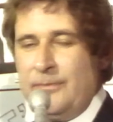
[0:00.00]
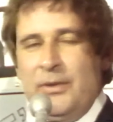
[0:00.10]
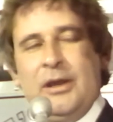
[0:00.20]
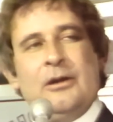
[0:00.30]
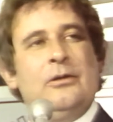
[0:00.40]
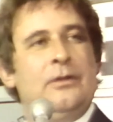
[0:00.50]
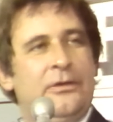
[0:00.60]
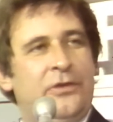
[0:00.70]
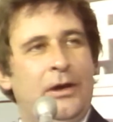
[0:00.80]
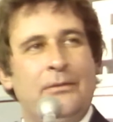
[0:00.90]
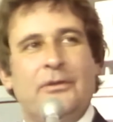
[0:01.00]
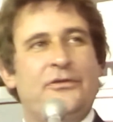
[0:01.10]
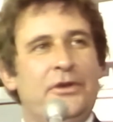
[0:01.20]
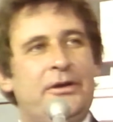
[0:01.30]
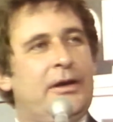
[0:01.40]
And when I'm betting a horse, I
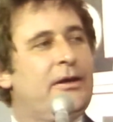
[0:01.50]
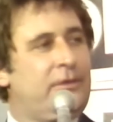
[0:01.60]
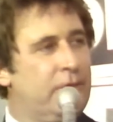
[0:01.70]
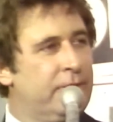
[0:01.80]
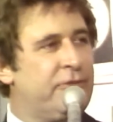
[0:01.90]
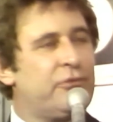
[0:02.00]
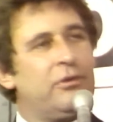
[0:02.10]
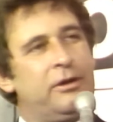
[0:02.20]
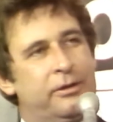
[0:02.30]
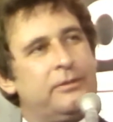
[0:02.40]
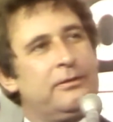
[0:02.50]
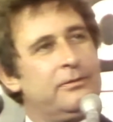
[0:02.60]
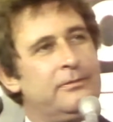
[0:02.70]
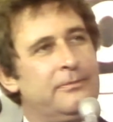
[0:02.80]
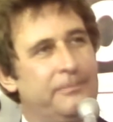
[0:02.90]
always look at a good,
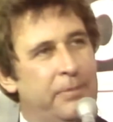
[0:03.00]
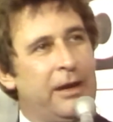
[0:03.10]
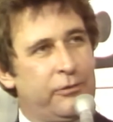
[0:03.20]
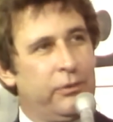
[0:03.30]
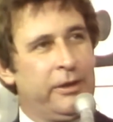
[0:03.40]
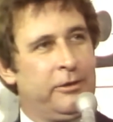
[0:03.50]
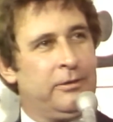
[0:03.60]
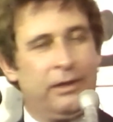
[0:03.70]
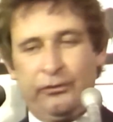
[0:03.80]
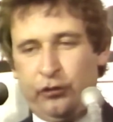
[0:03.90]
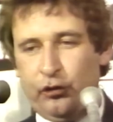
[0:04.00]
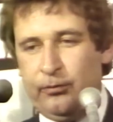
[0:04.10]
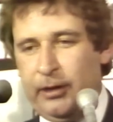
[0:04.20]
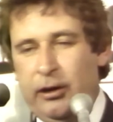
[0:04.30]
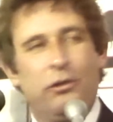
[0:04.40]
strong back runner. He was a
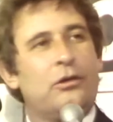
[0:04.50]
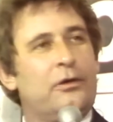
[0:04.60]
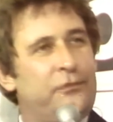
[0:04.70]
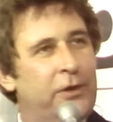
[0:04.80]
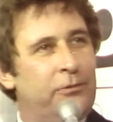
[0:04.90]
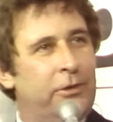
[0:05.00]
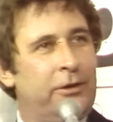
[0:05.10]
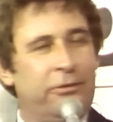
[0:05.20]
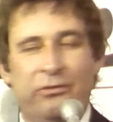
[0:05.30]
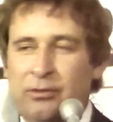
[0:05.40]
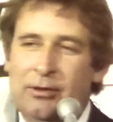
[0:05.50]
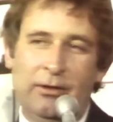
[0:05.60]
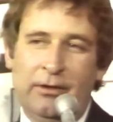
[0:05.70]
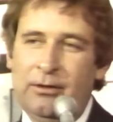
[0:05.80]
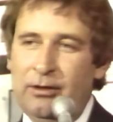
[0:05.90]
blue-collar mayor who shared
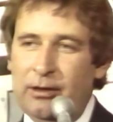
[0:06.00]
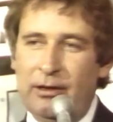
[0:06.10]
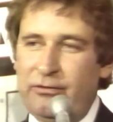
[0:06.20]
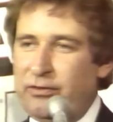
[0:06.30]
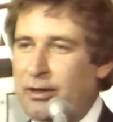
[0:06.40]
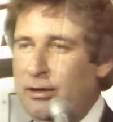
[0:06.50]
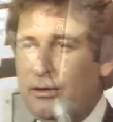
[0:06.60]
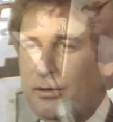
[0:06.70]
drinks at his favorite bar